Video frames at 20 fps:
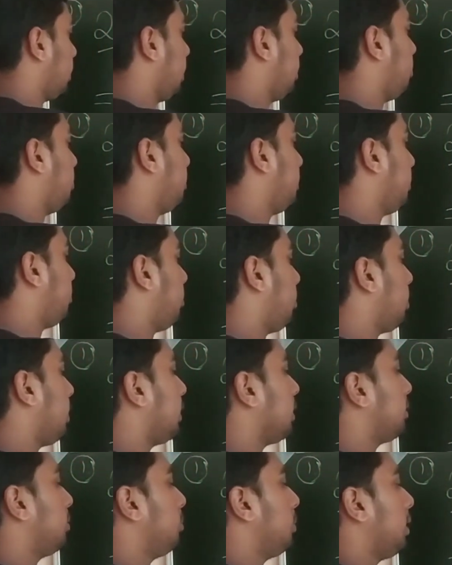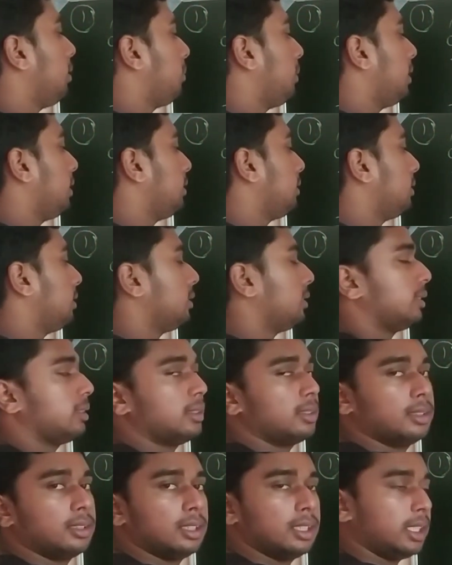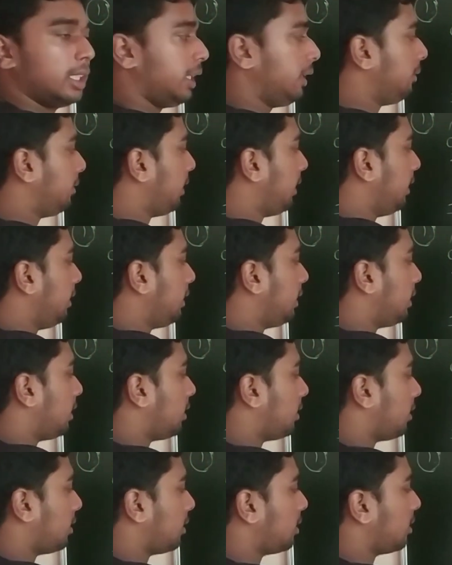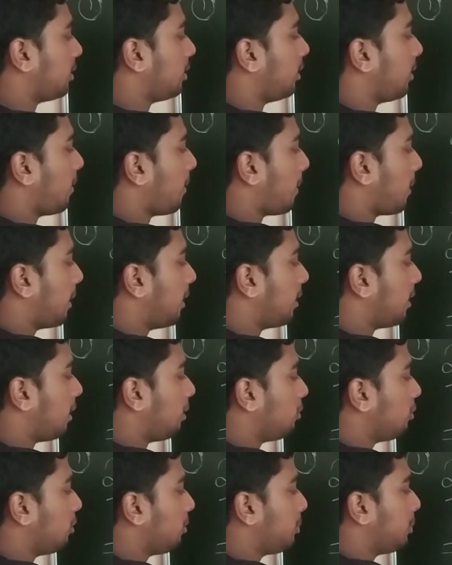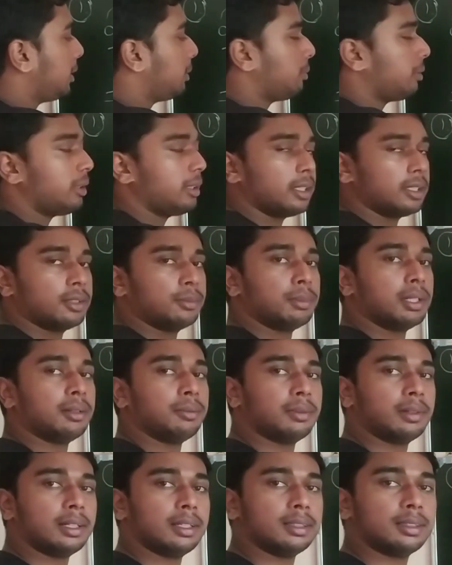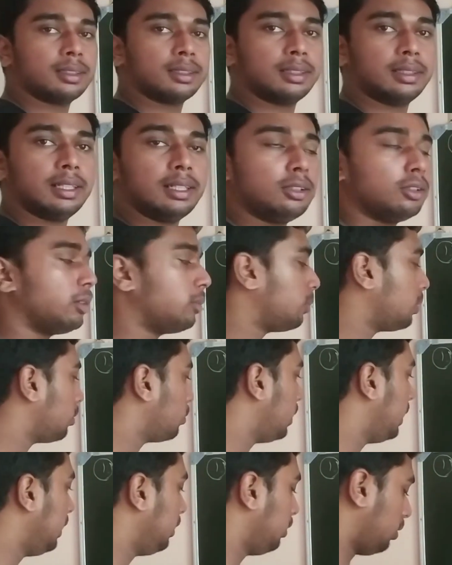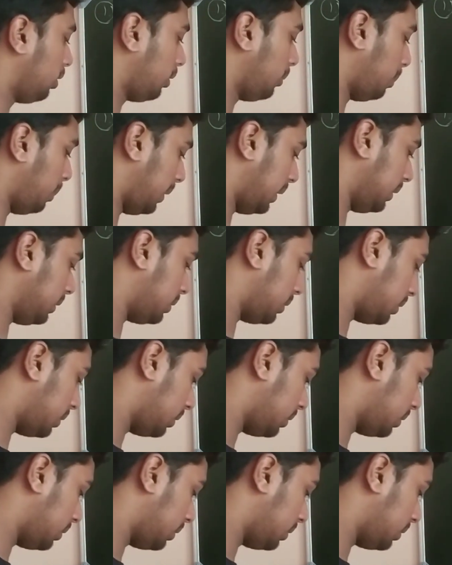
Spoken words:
the before decimal place, if I round up before decimal place, then number will not match.